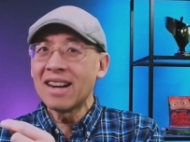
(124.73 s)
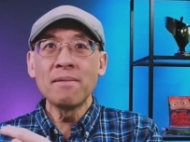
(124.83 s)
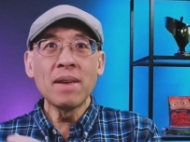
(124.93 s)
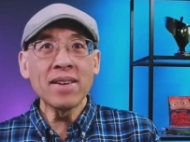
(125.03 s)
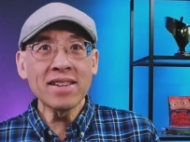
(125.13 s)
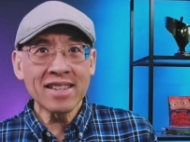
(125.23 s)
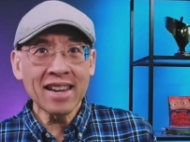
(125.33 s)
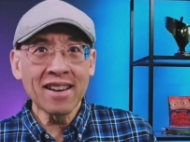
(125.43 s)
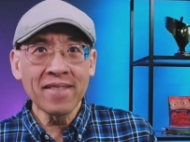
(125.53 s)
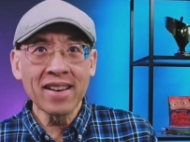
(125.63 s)
Uh, maybe I'll
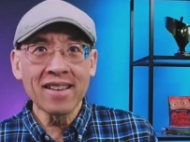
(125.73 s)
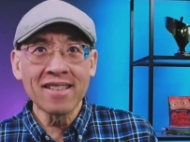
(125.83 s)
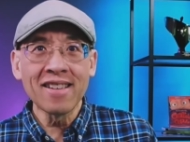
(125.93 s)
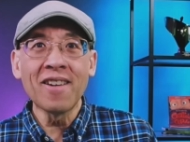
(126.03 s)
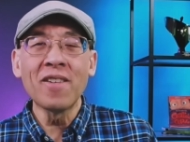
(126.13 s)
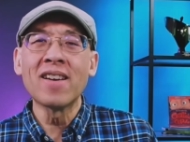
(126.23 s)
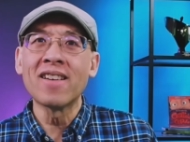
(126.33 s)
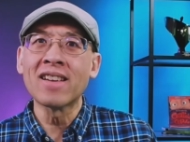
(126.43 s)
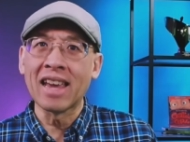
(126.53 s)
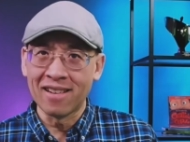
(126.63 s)
just sign off here. No.
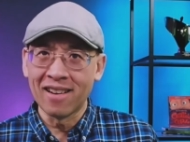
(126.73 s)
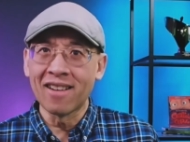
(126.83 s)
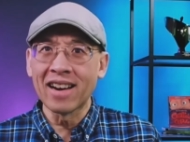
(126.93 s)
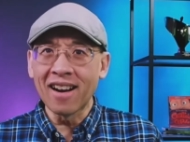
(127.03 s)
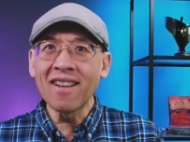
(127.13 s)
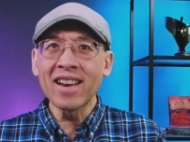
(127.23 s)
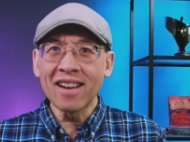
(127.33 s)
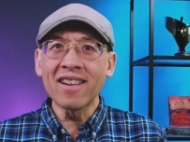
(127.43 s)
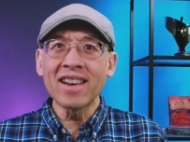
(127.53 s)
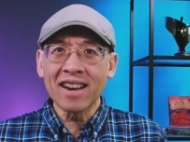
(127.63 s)
Okay. All right. All
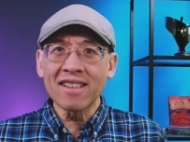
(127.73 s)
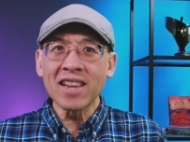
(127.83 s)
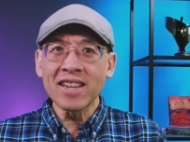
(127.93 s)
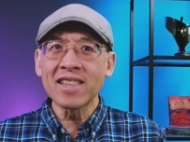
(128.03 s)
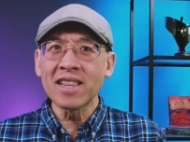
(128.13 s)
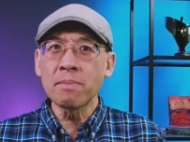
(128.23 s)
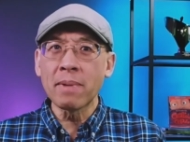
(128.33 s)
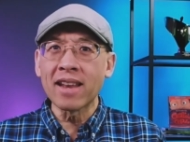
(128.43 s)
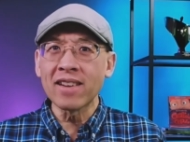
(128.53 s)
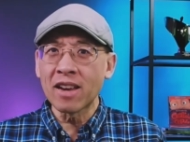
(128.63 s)
right. All right. I'll touch
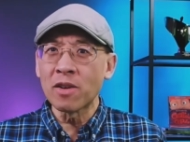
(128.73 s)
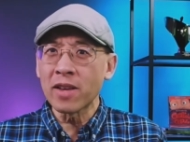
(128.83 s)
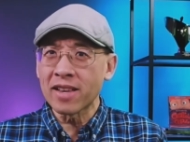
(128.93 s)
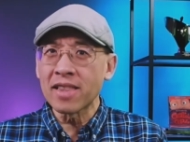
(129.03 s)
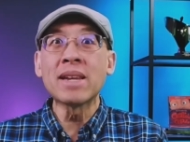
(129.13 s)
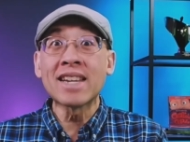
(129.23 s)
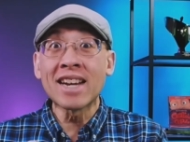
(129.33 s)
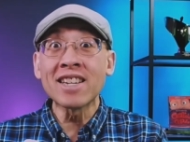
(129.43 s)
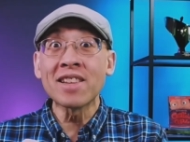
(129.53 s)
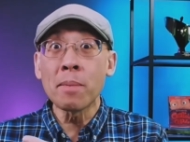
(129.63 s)
this pen. Okay. Hold on. Let me
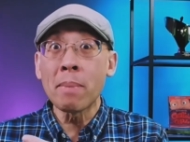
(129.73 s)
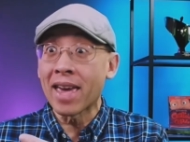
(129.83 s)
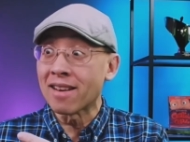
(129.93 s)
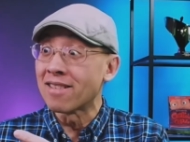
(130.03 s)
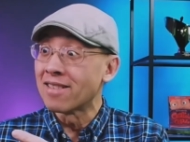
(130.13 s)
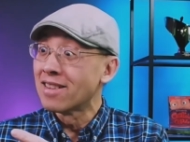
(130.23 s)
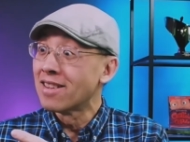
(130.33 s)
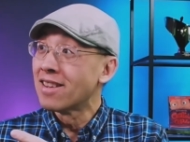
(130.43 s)
touch the pen.